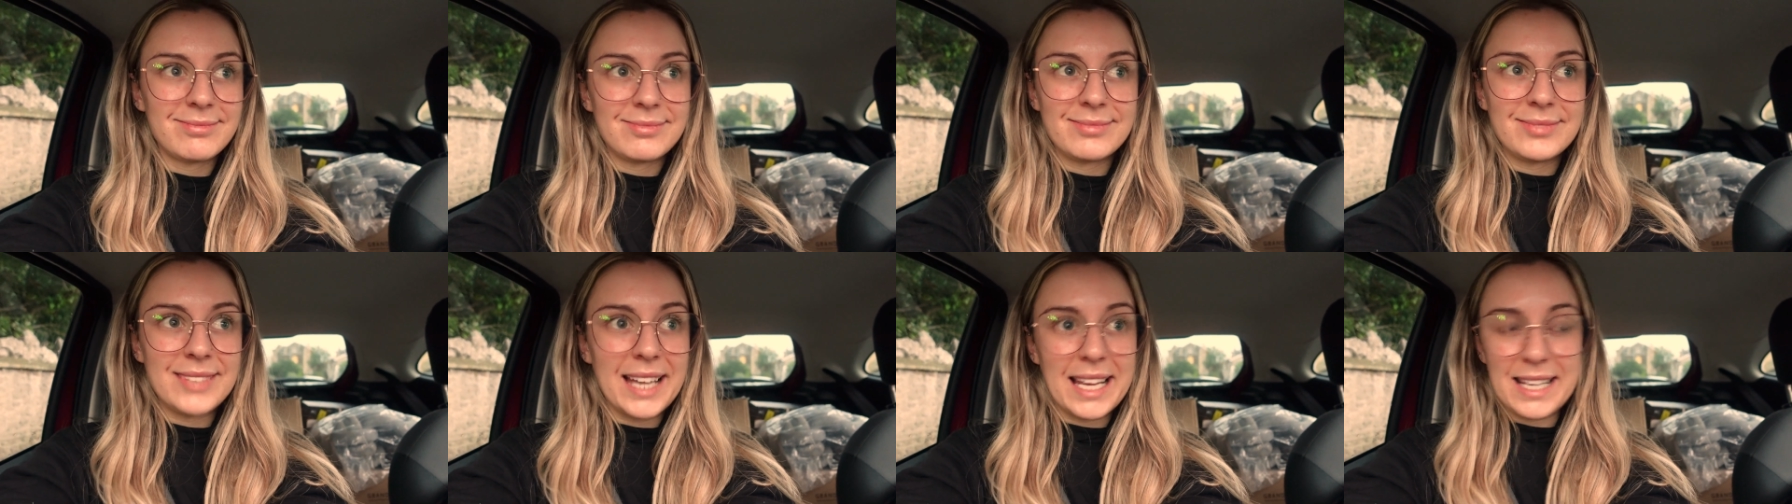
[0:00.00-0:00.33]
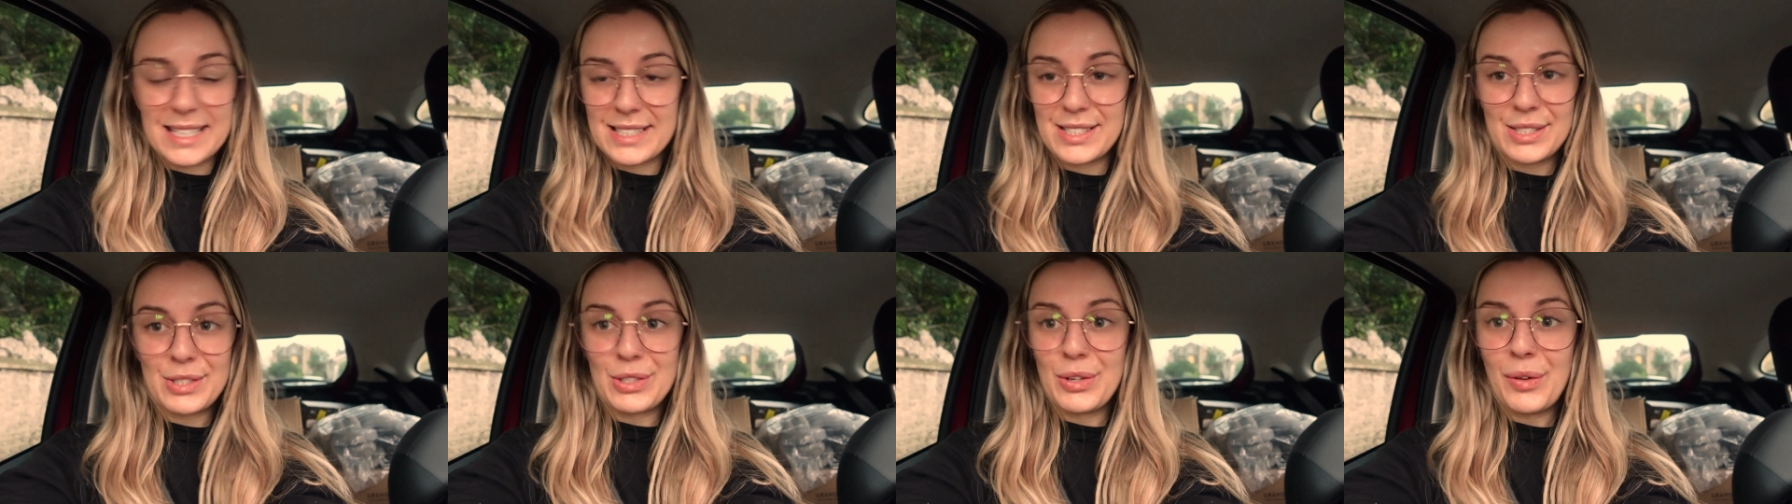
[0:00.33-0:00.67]

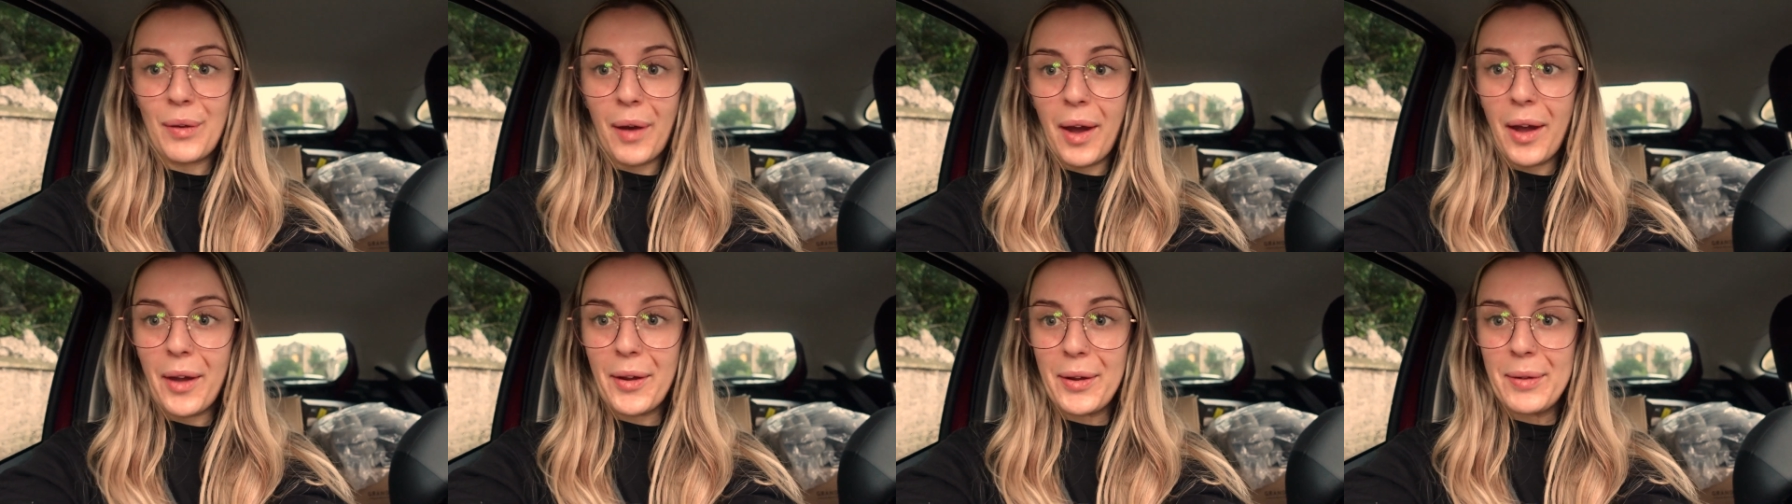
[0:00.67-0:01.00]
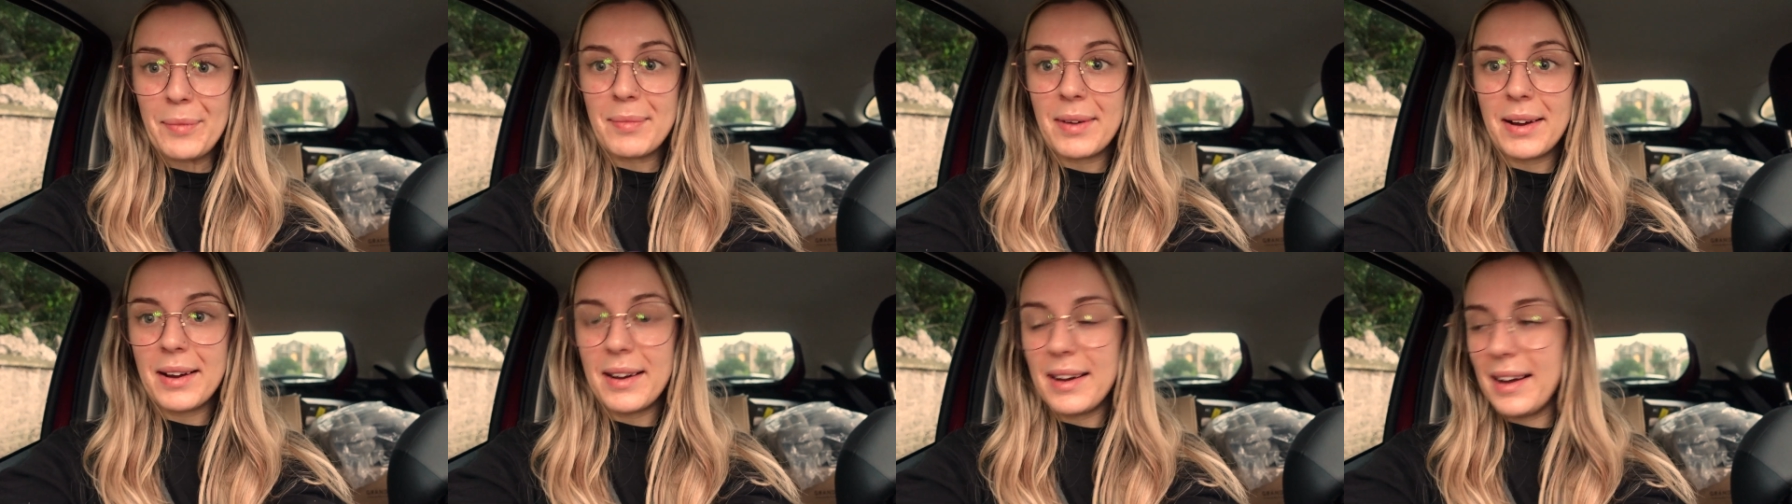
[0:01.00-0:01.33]
next new
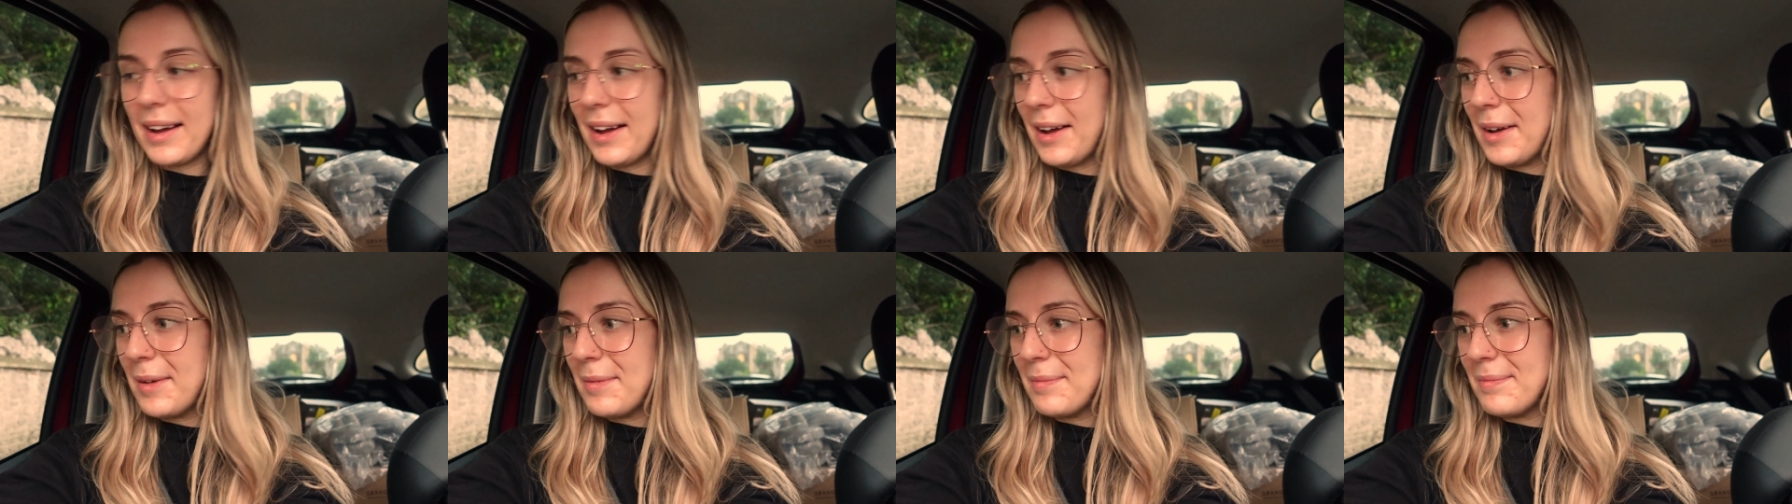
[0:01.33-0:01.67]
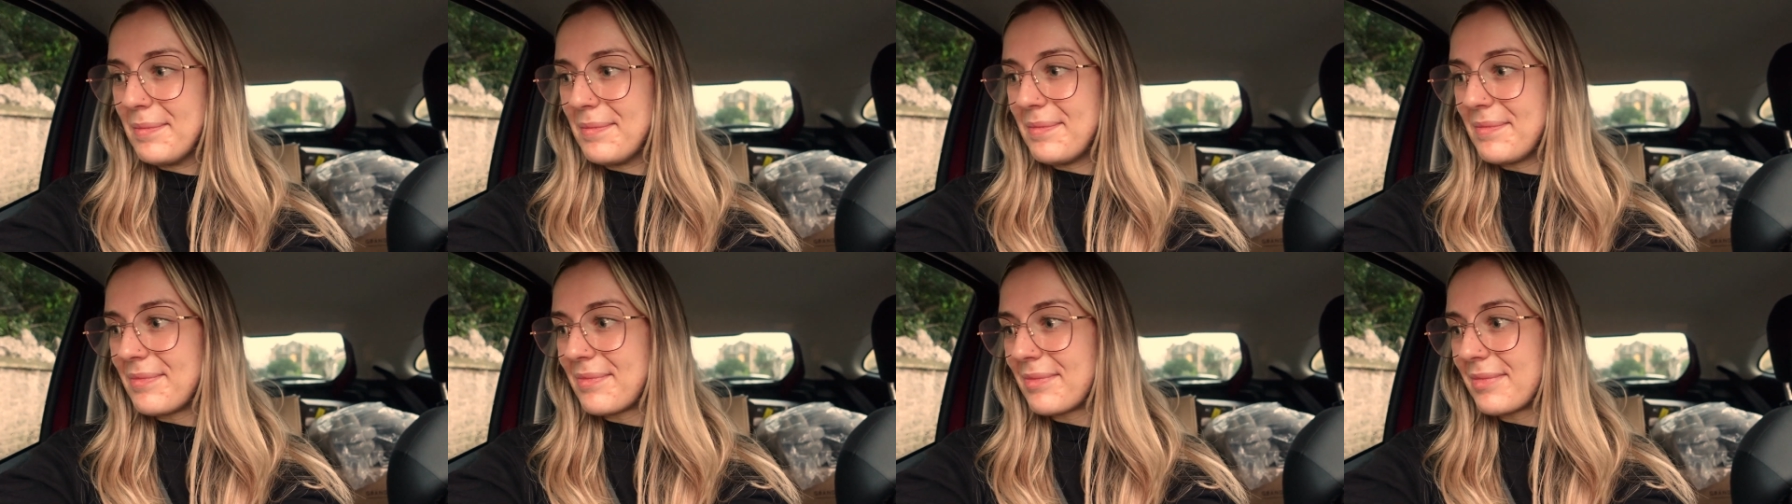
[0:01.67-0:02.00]
home.
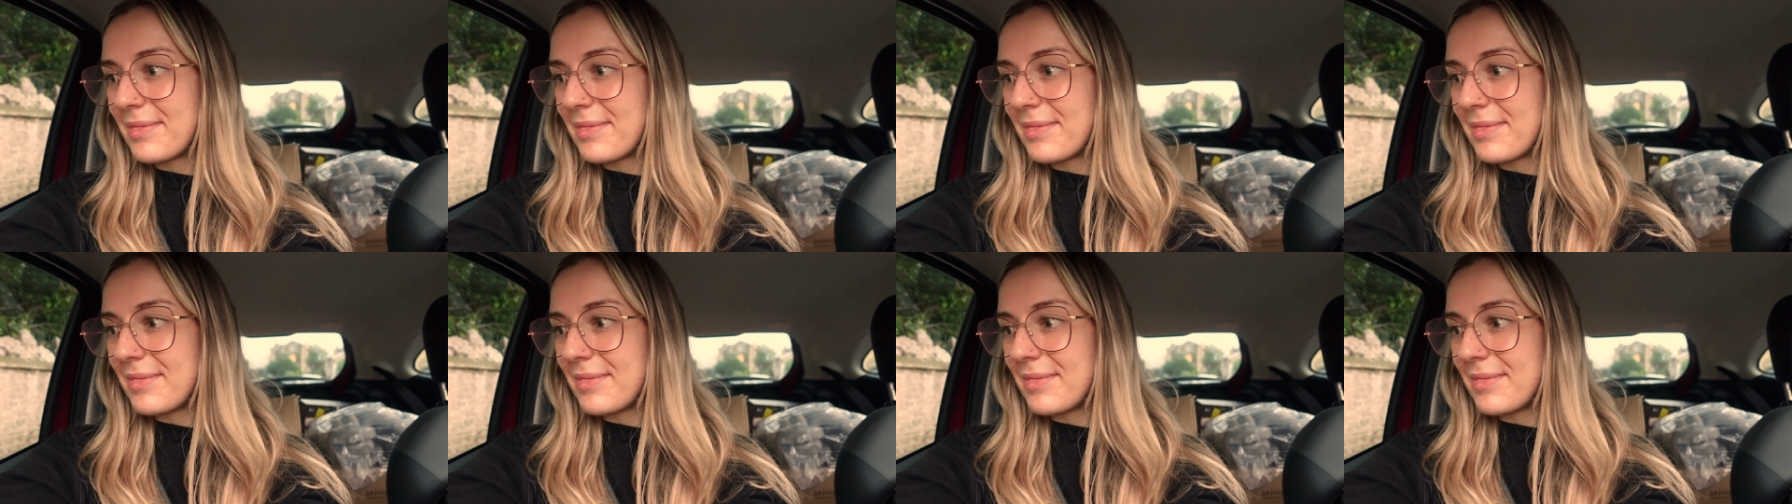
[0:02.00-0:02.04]
Um,